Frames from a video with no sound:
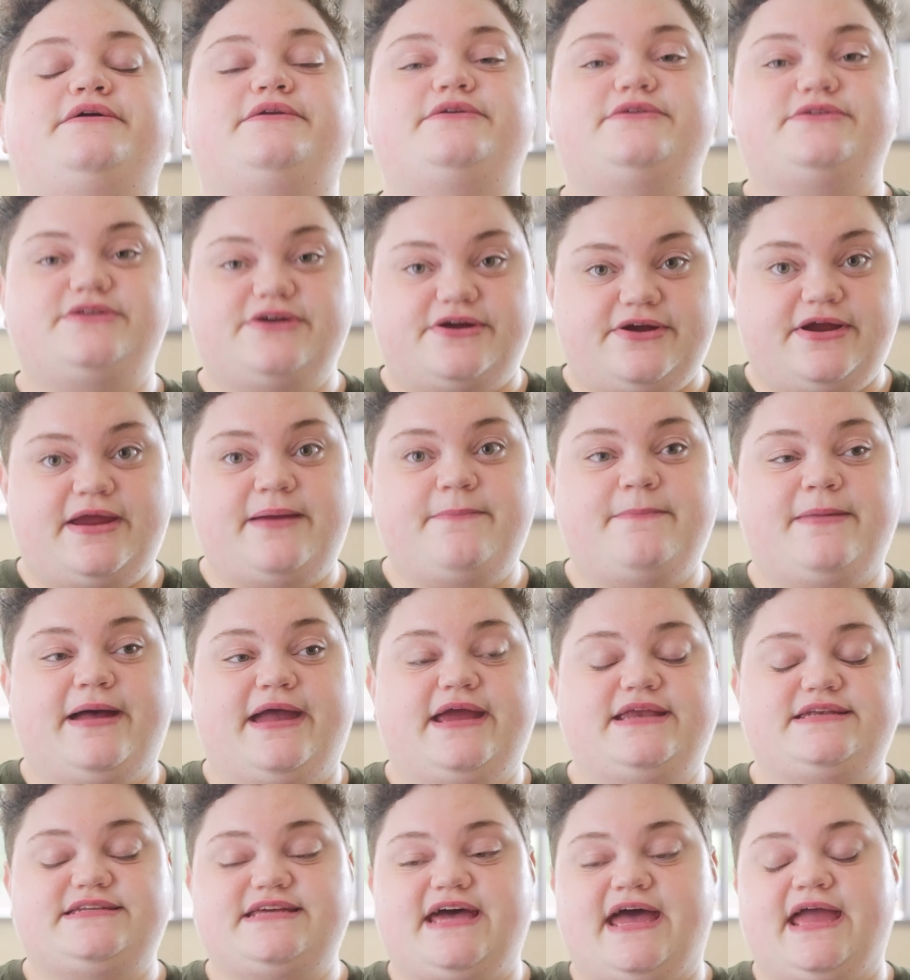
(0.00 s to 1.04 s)
During
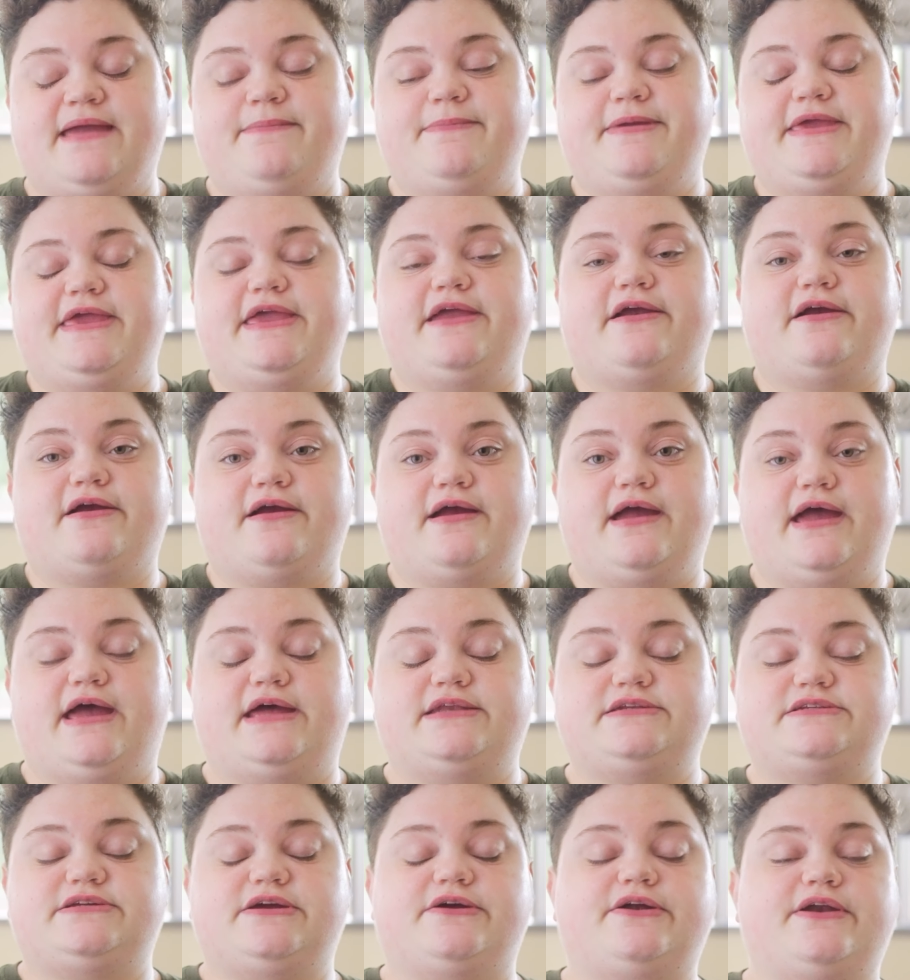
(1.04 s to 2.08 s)
my time here
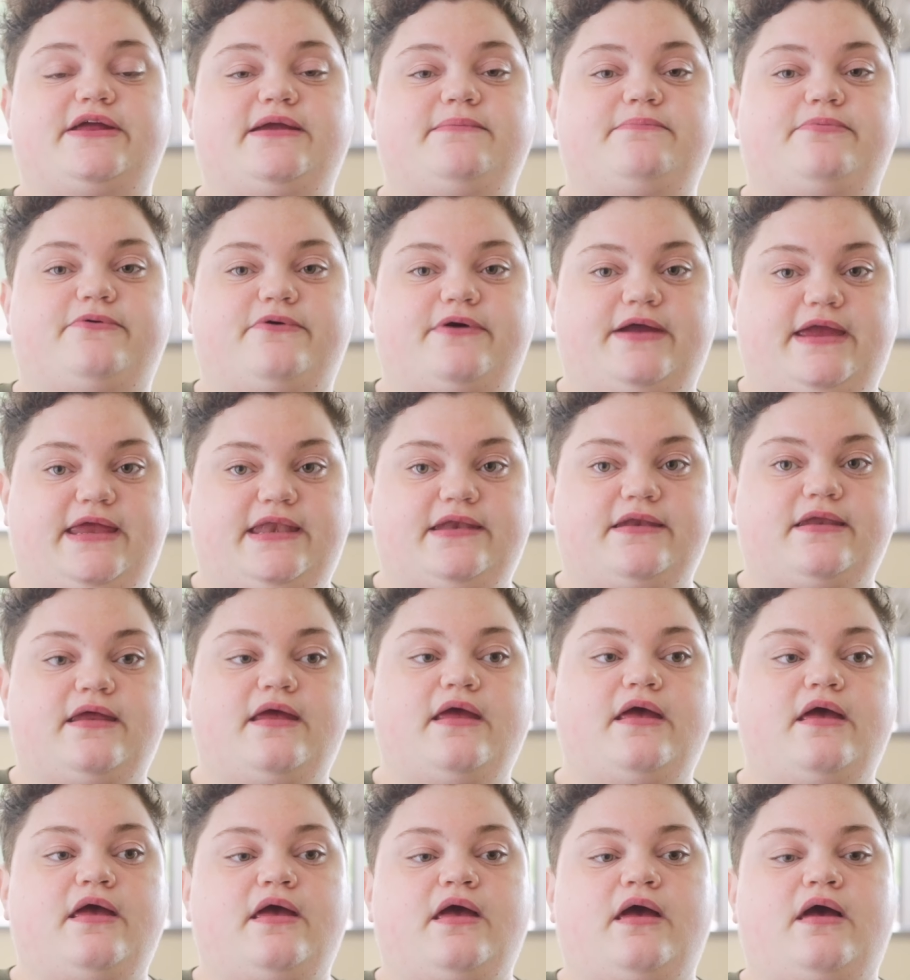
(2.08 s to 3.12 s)
at Turning Pointe,
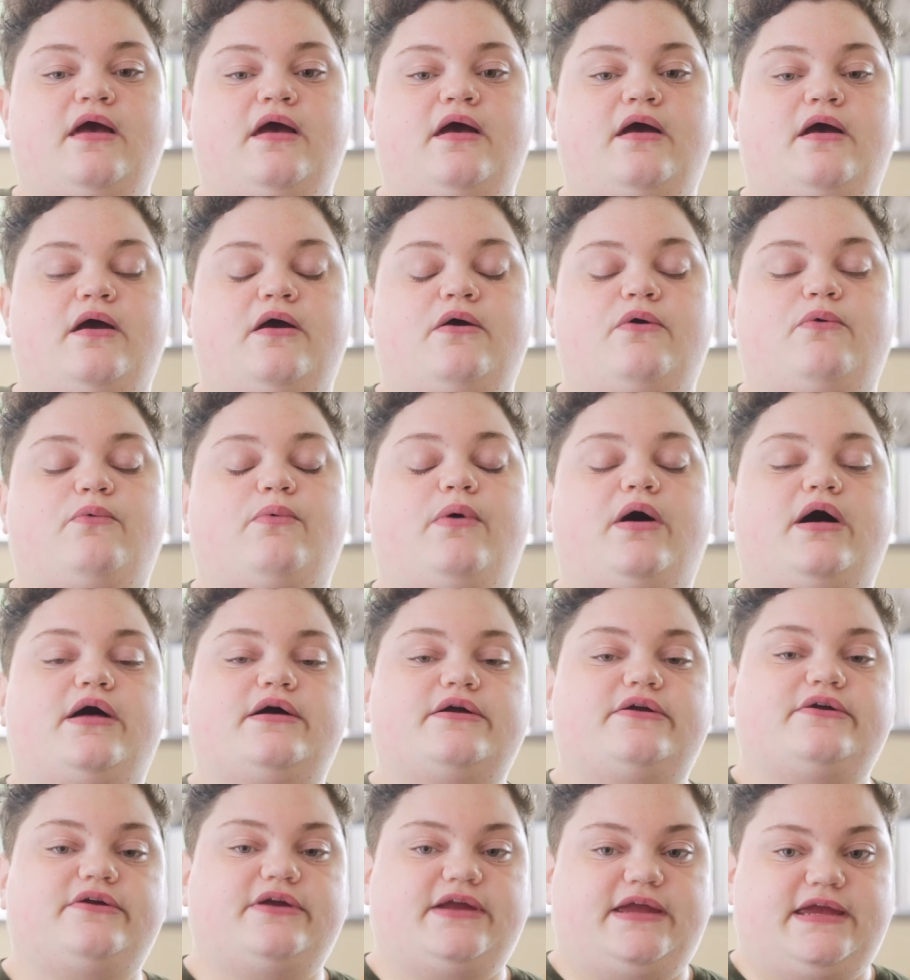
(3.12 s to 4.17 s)

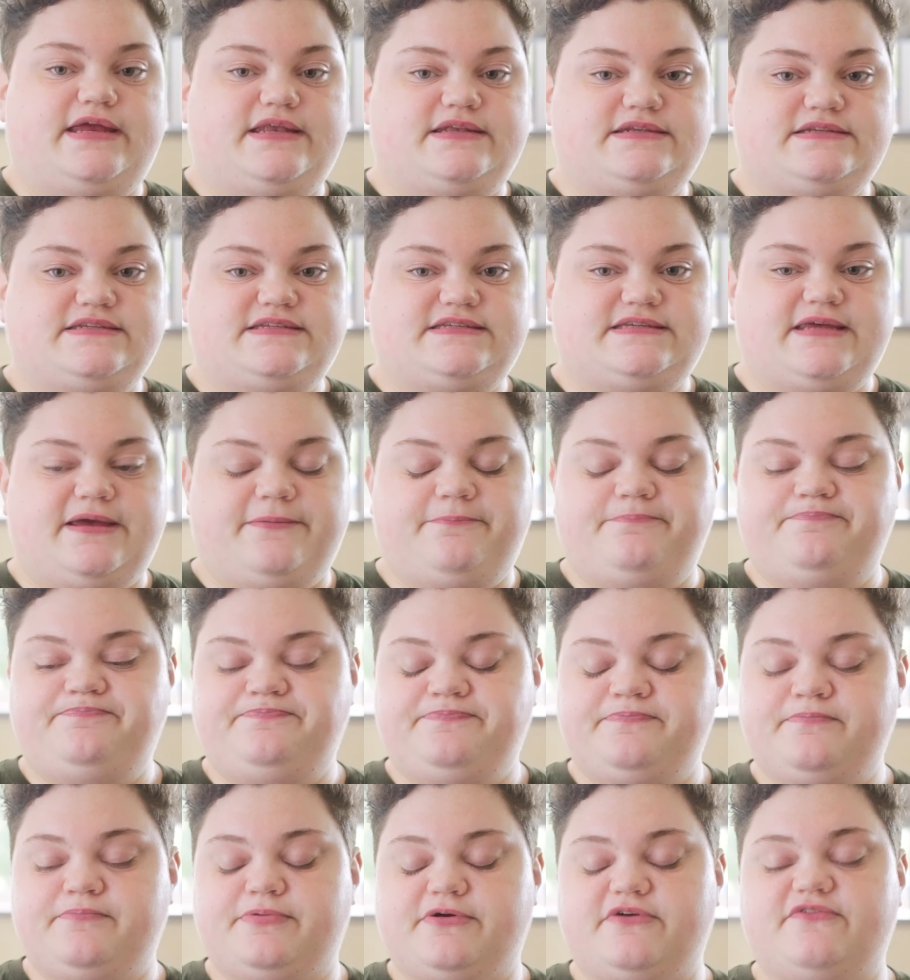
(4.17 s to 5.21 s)
Walgreens
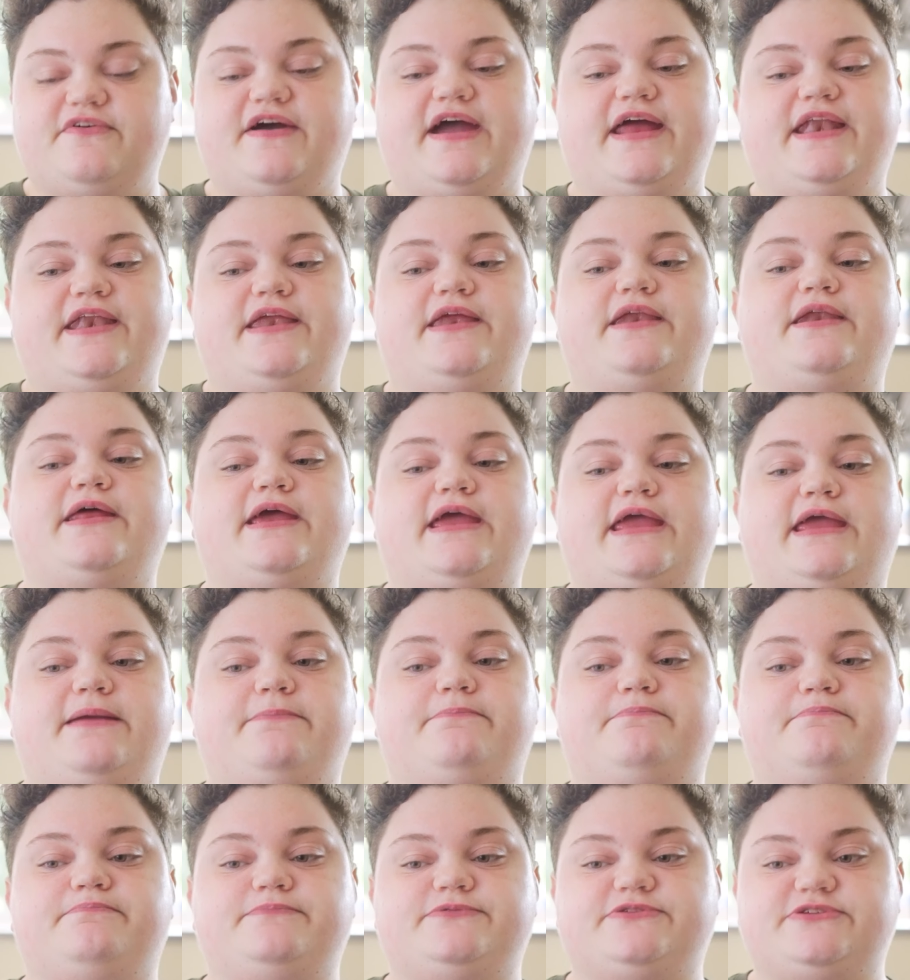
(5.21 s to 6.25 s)
provided a
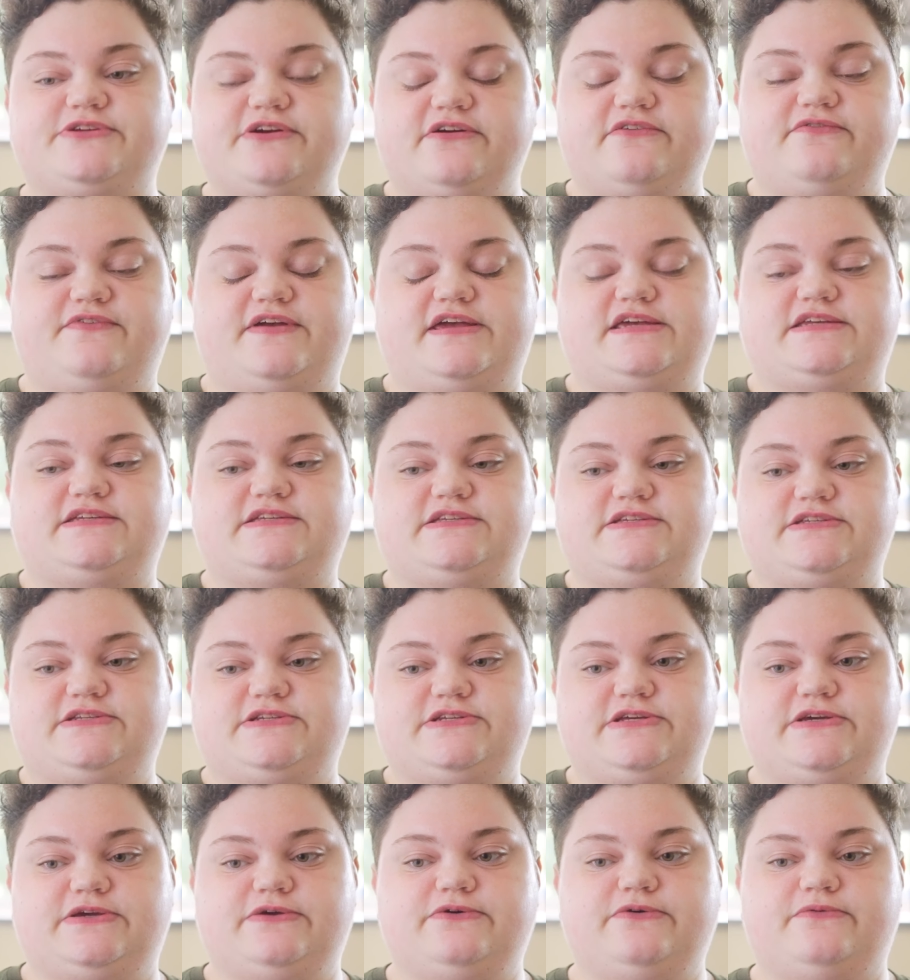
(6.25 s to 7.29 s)
service
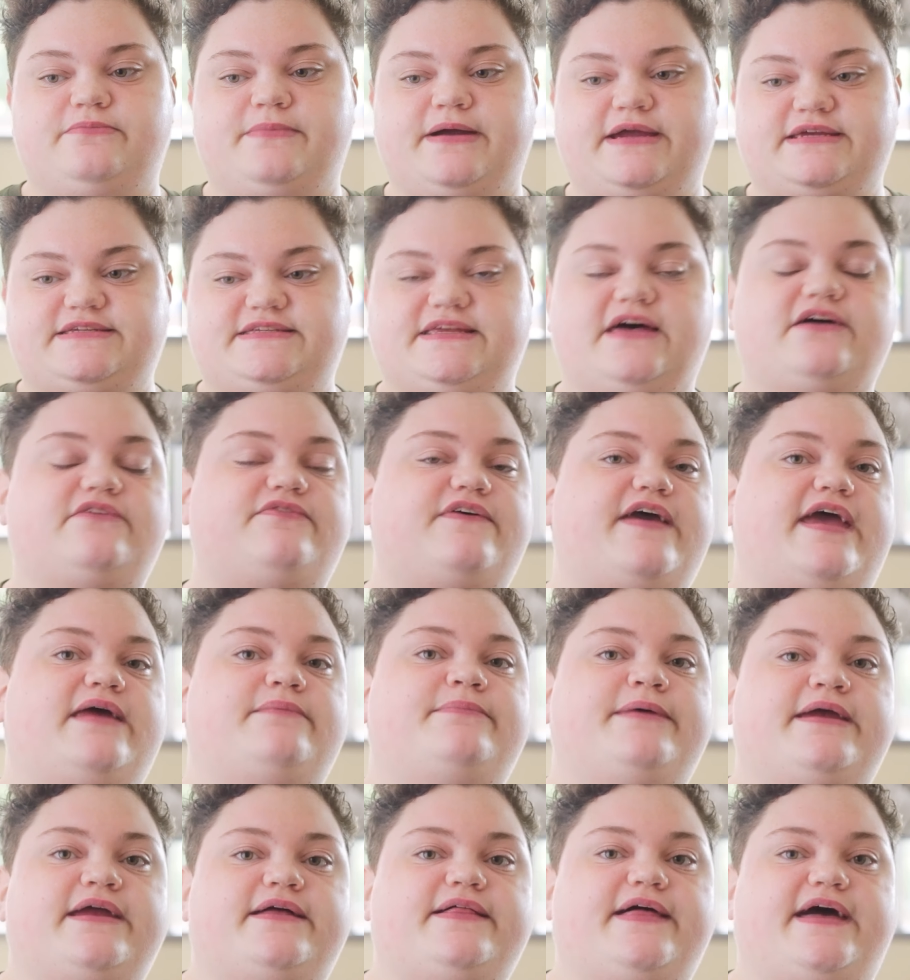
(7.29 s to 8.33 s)
to myself and
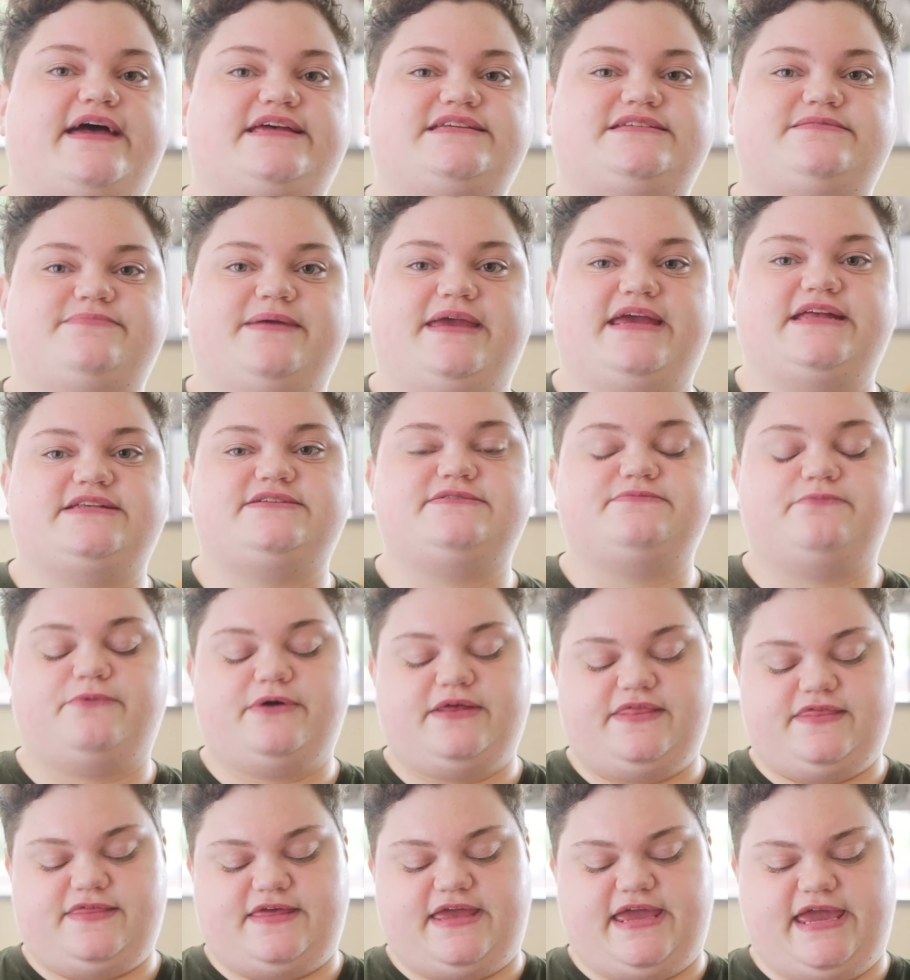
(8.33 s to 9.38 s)
my classmates
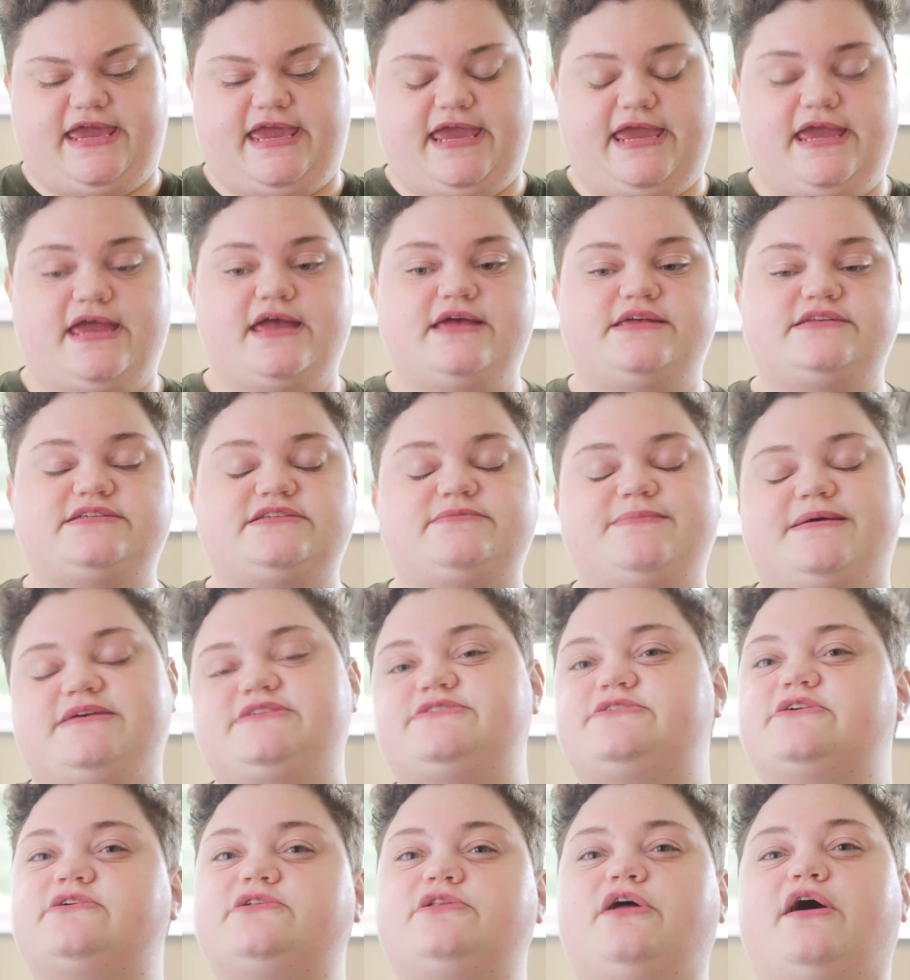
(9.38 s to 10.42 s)
with a
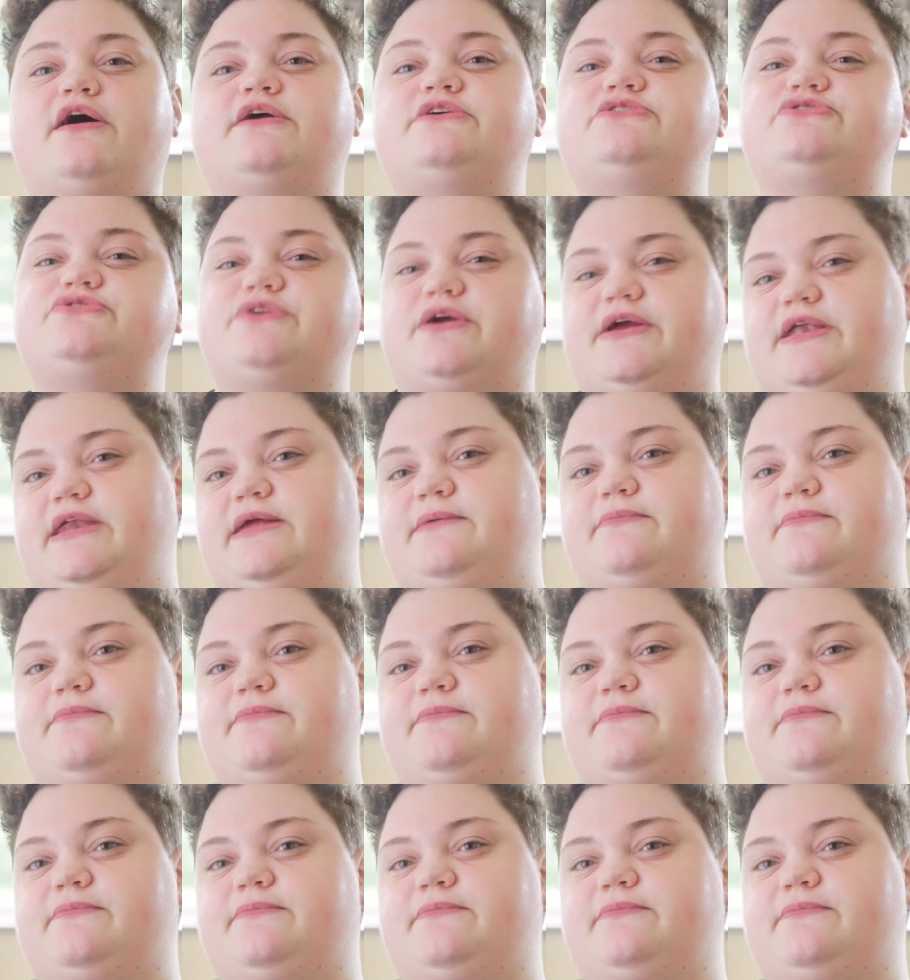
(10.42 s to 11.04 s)
semester long training